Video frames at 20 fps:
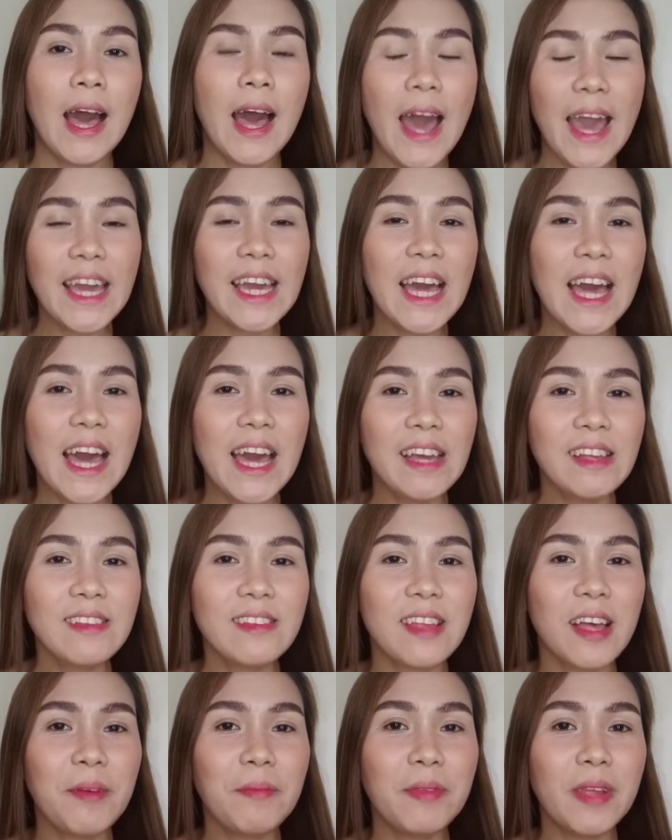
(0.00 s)
Hi guys!
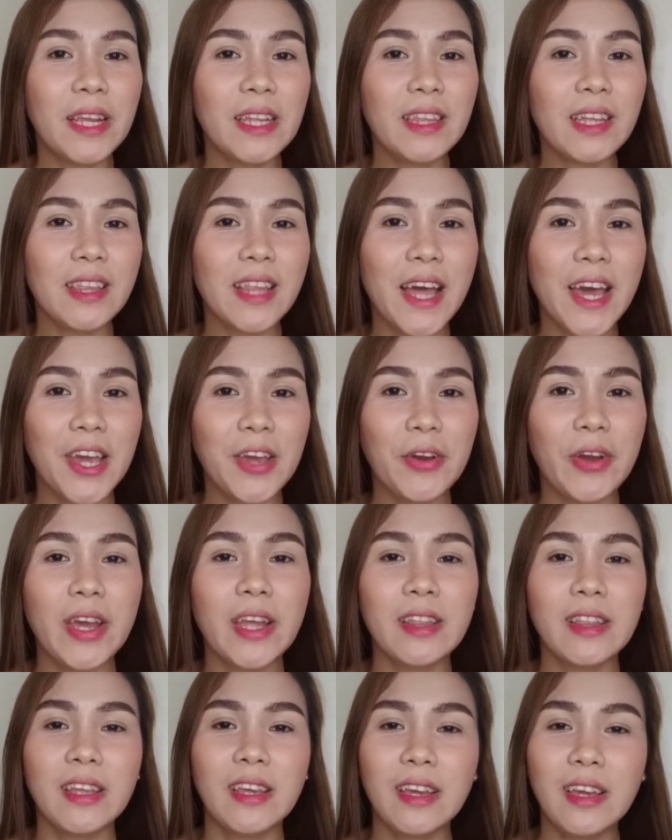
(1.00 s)
Update na tayo
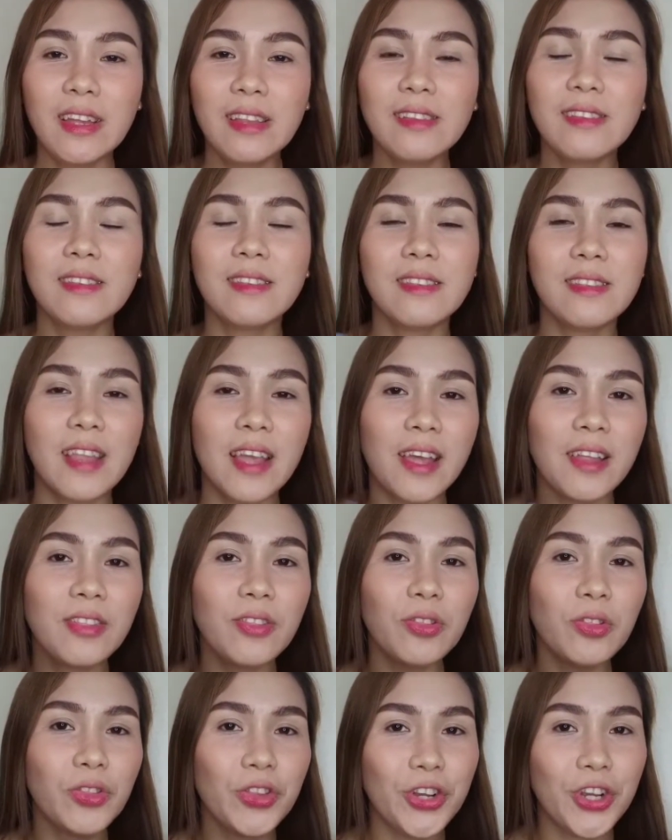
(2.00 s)
and it's
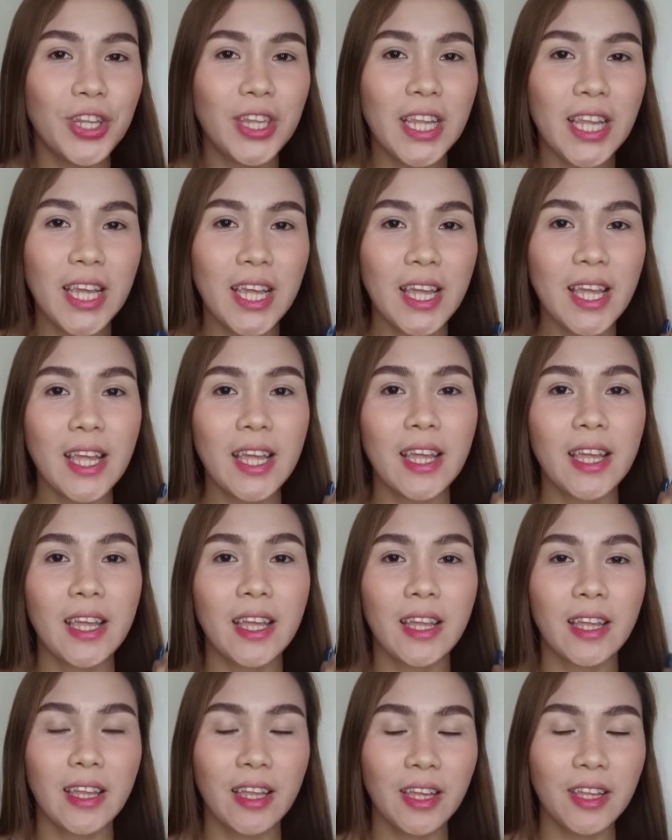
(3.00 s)
10:30
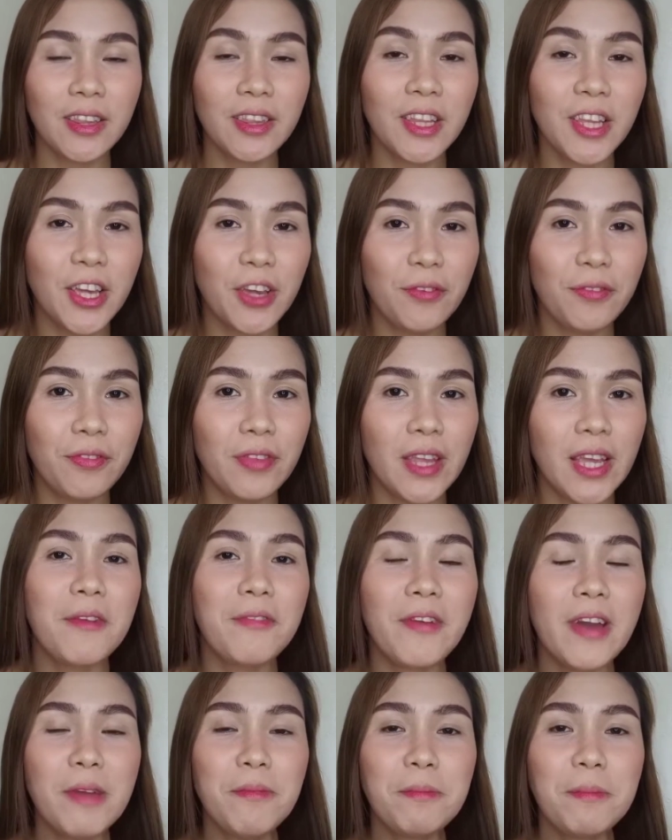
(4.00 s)
in the evening.
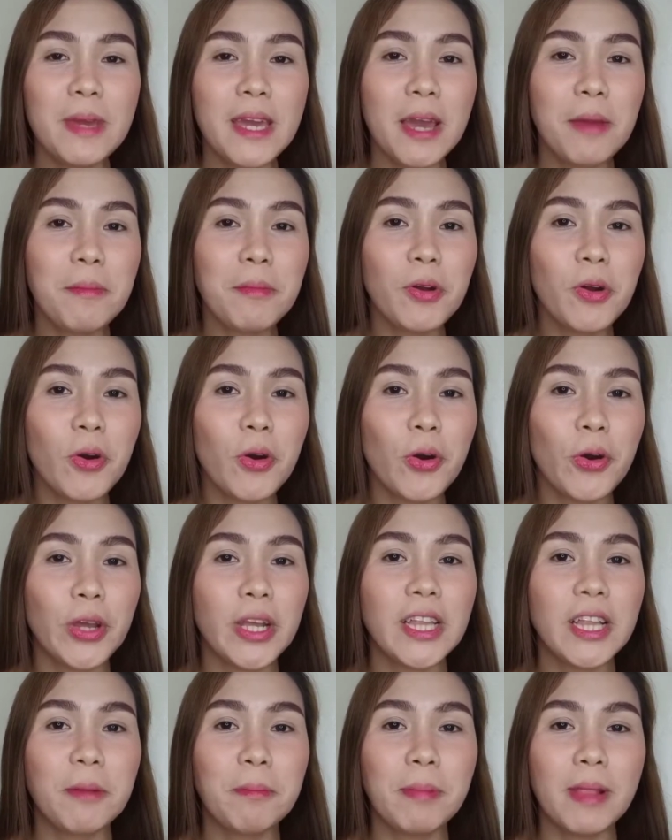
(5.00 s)
5 PM ko,
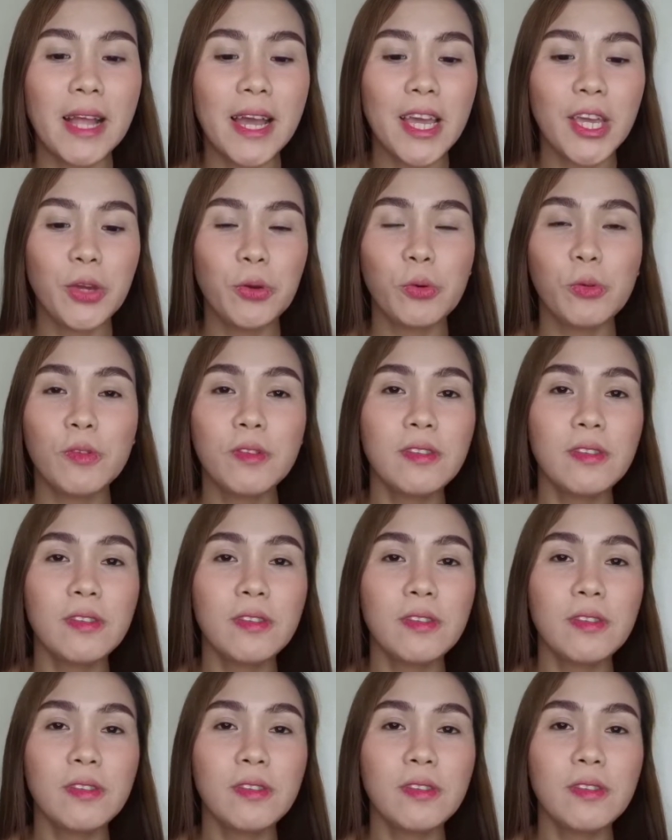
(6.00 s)
in-apply yung